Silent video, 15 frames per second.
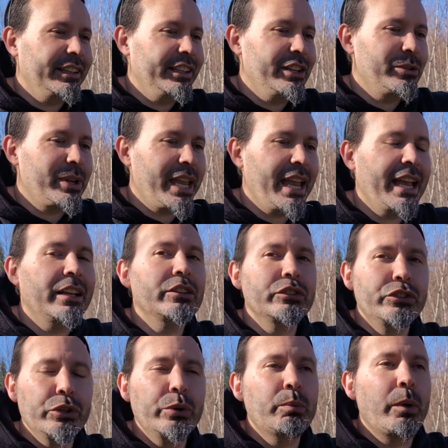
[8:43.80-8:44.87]
You can't
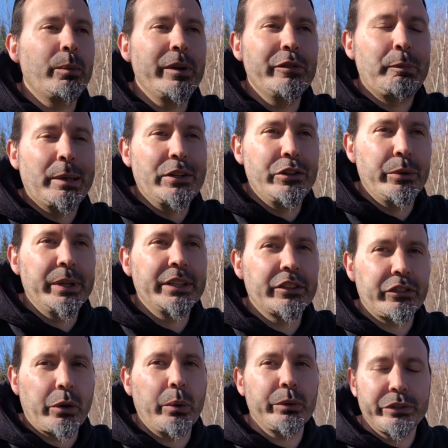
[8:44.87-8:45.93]
do what we've been doing
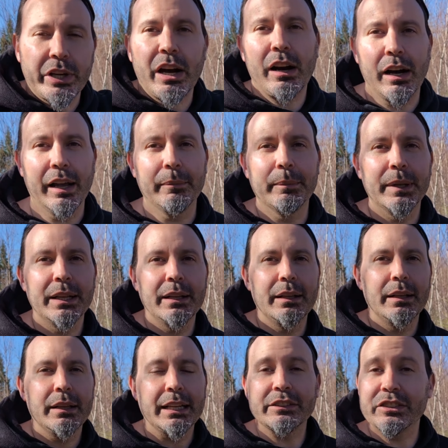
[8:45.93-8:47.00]
this whole time.
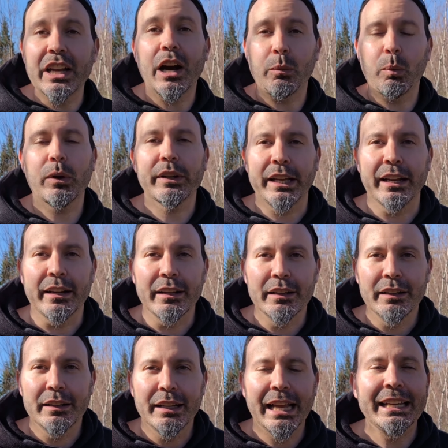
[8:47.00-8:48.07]
It's not working.
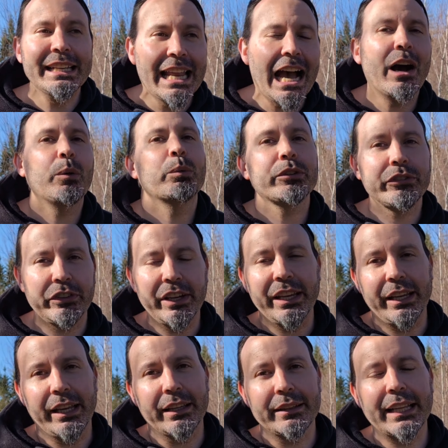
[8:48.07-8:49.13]
Yeah. And now we're
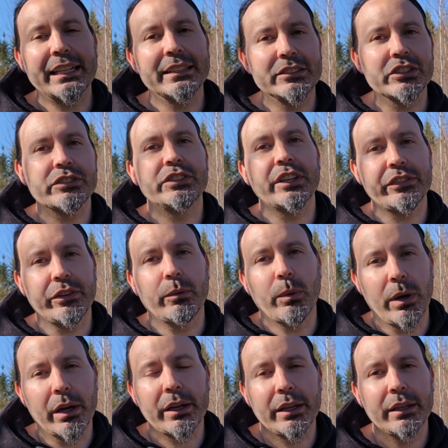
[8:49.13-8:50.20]
seeing it, that it just doesn't
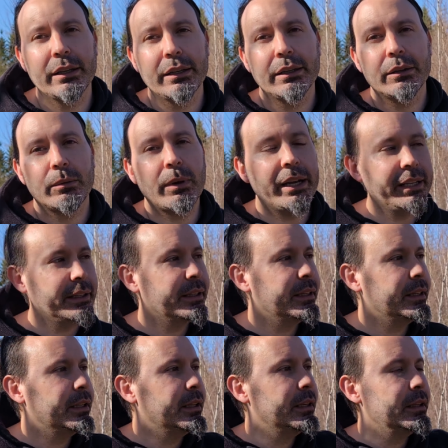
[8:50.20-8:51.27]
work. Right.
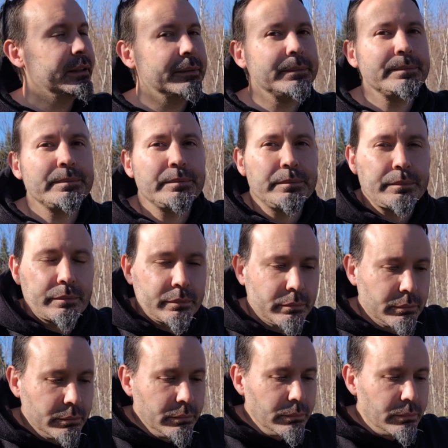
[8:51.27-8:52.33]
Because more chemicals
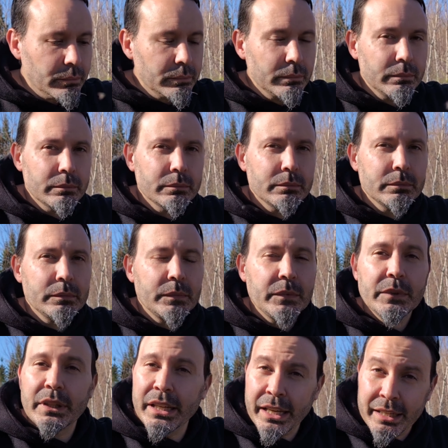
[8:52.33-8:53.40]
have to be poured into
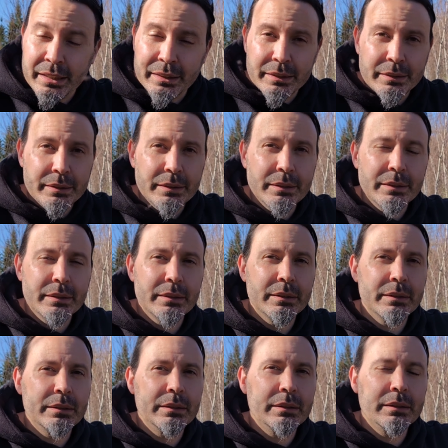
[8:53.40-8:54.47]
that field to grow
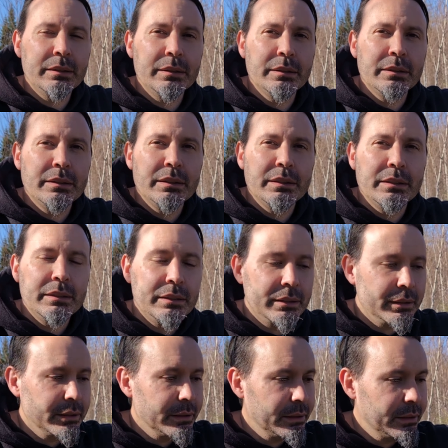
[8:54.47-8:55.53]
those potatoes,
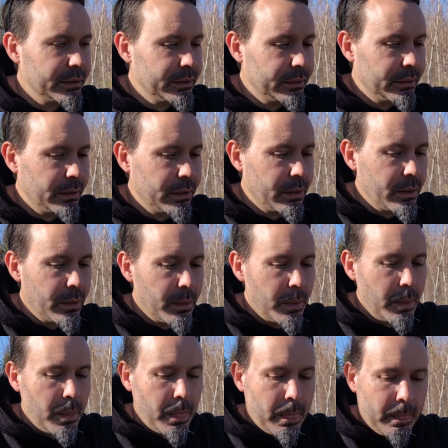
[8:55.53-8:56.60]
because we've stripped it
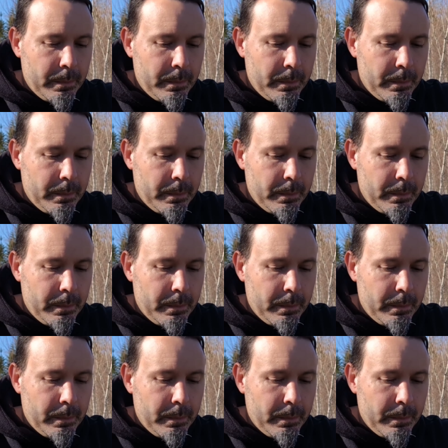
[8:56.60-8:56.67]
bare,